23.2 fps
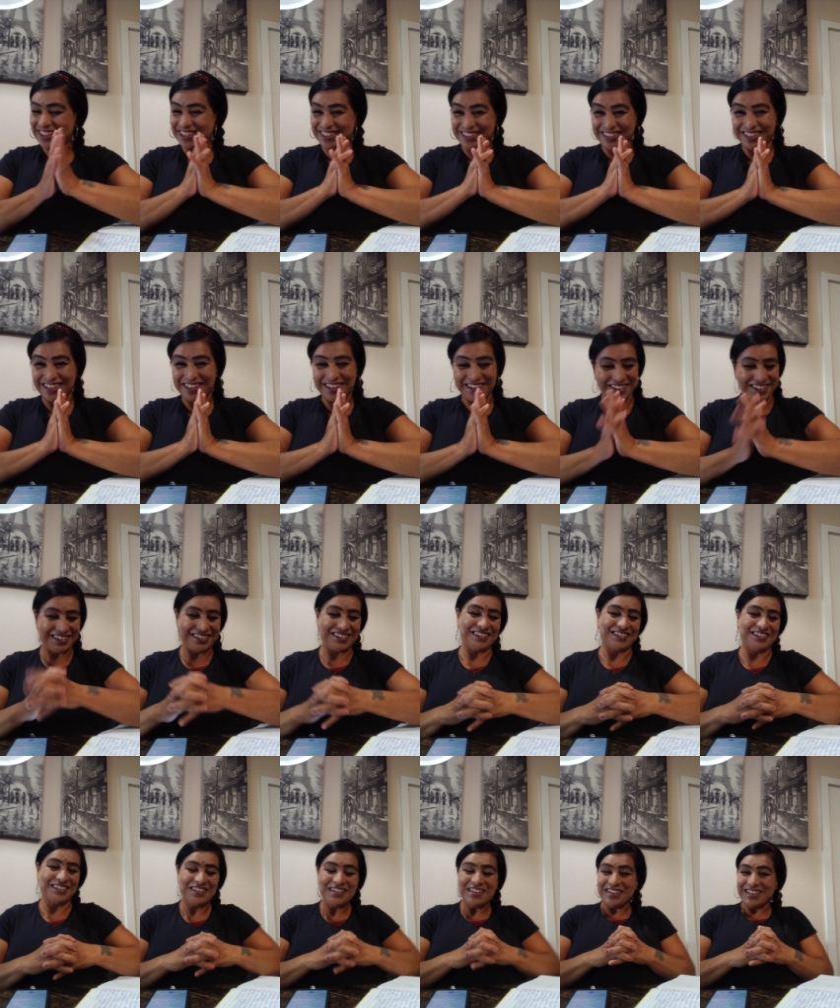I get it.
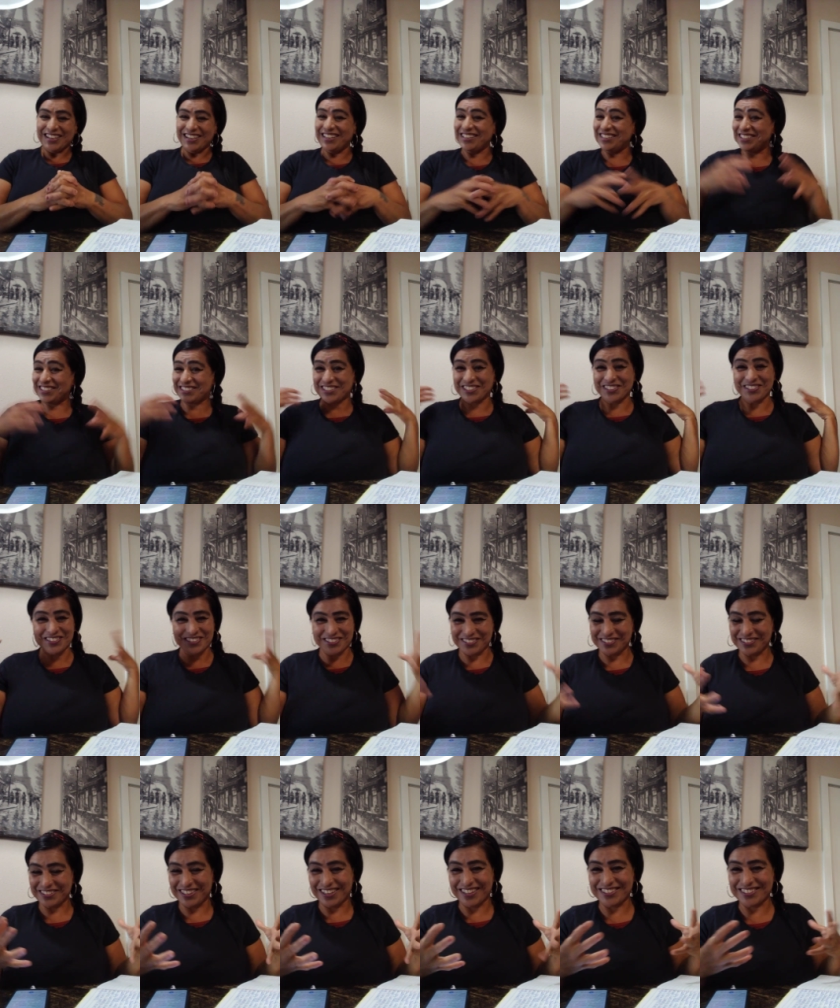And it took a
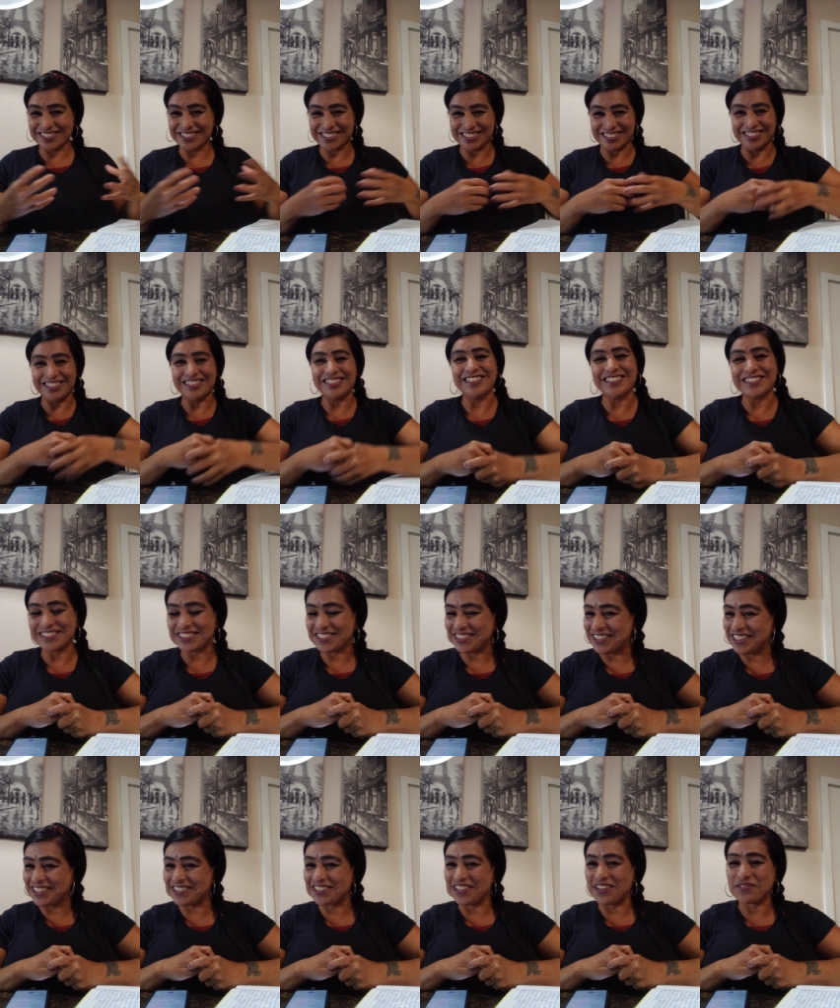lot of studying to
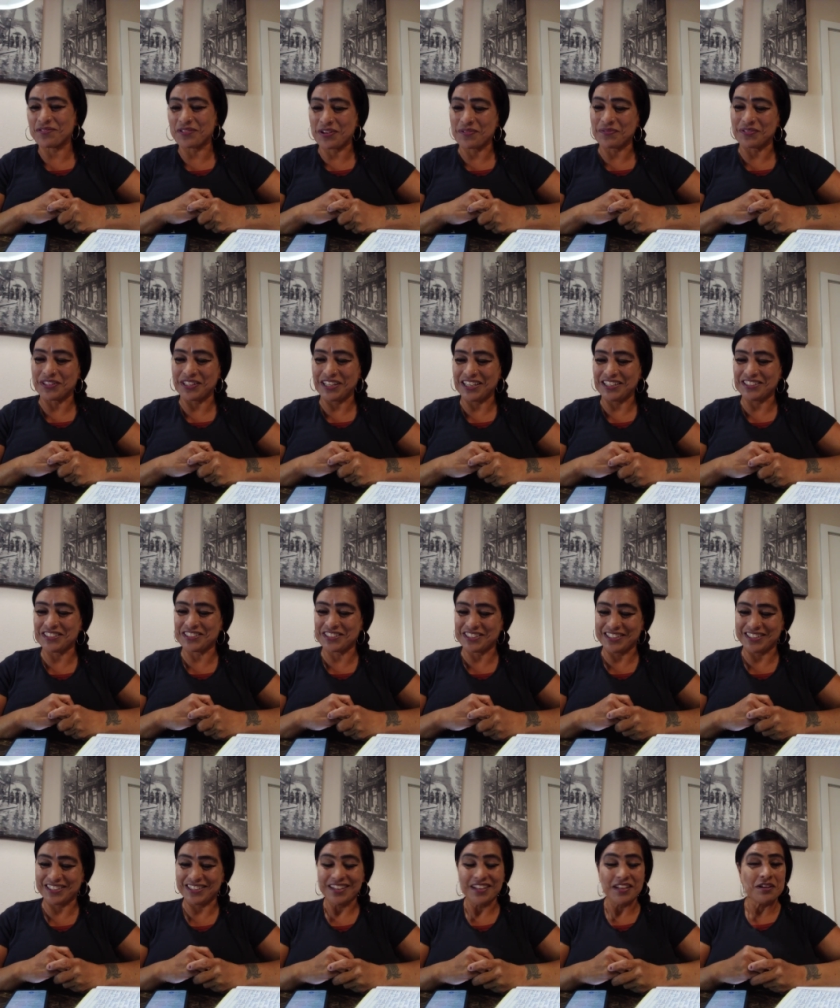get that
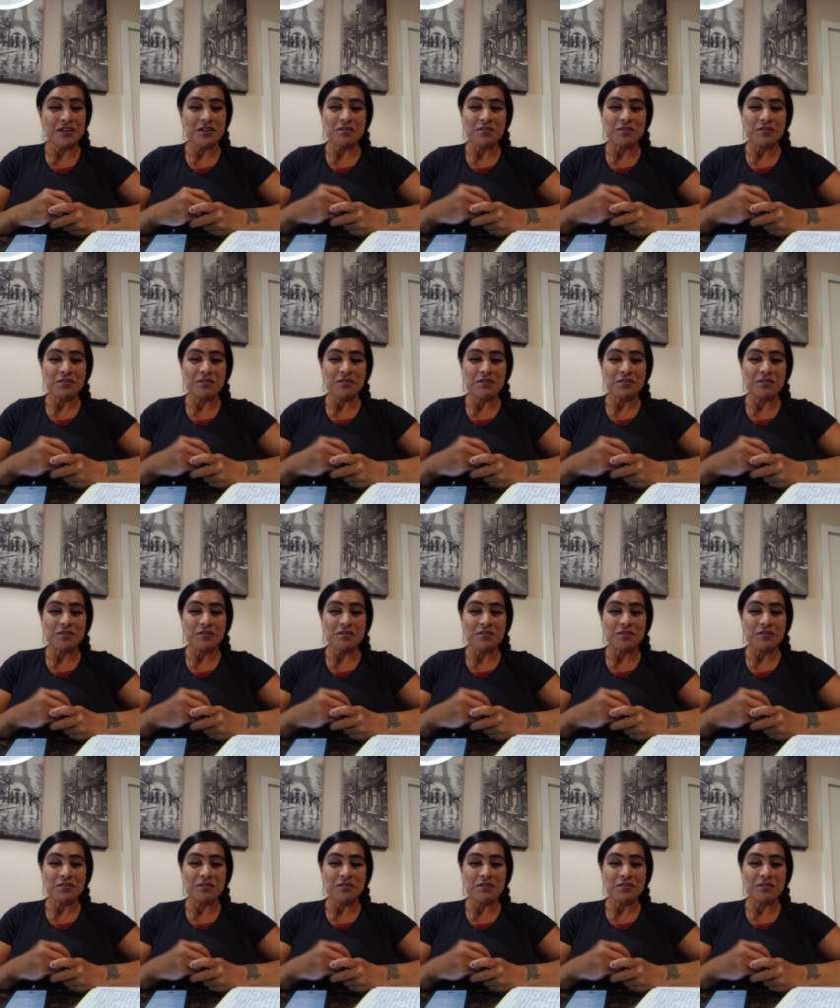revelation.